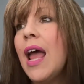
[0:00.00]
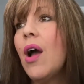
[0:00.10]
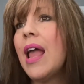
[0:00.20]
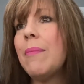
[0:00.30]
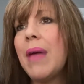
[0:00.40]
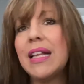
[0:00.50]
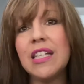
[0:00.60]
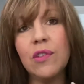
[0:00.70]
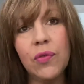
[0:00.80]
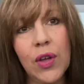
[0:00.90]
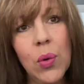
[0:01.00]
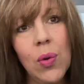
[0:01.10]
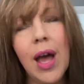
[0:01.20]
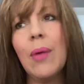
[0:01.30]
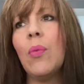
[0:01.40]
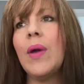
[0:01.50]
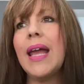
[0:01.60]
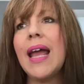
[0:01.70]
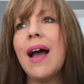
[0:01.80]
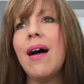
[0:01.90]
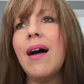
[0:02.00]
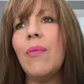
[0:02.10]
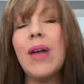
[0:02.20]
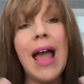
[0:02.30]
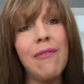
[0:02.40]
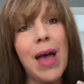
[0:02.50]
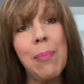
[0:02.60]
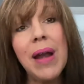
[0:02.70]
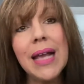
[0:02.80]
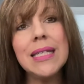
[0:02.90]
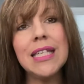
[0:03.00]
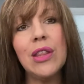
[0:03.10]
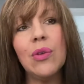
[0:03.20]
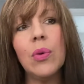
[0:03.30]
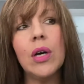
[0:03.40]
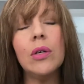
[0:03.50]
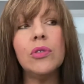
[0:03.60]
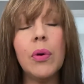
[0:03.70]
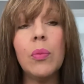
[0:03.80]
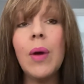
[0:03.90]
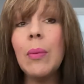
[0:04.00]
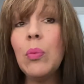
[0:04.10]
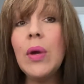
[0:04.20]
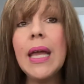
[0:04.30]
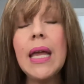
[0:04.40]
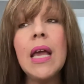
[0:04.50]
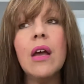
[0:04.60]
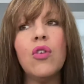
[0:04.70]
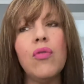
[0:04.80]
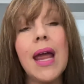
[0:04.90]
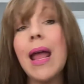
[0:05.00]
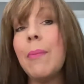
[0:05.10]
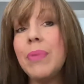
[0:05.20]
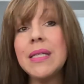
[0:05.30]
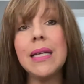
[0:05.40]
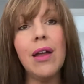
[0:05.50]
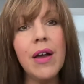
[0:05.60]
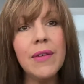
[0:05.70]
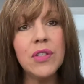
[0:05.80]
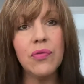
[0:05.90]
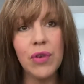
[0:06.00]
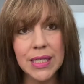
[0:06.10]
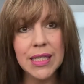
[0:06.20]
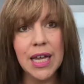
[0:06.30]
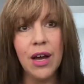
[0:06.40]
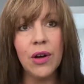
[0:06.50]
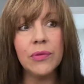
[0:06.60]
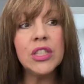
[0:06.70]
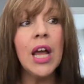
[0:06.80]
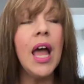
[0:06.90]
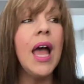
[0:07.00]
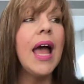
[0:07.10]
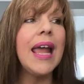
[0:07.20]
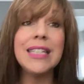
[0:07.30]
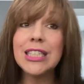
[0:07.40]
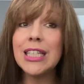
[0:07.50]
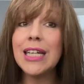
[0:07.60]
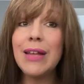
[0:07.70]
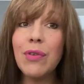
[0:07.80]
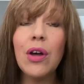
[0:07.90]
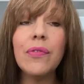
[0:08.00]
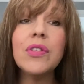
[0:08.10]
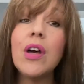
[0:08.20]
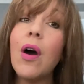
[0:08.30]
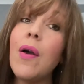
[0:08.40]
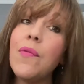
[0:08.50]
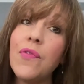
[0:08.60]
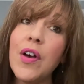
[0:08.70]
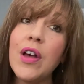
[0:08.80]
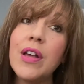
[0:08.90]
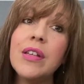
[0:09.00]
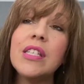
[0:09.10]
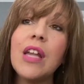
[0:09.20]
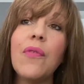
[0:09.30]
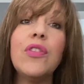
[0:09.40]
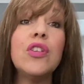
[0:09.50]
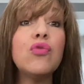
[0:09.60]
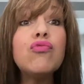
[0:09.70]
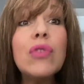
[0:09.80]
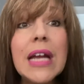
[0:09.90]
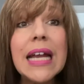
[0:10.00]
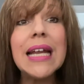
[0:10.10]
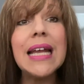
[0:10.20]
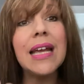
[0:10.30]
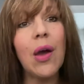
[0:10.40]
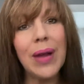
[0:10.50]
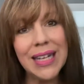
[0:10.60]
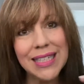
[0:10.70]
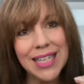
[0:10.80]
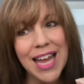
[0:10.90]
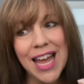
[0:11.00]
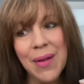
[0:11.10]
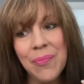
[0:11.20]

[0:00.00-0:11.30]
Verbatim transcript: it makes us feel like we are we have our place in the world. But when we create a busy lives for ourselves, it doesn't leave a lot of time for stuff that's really going to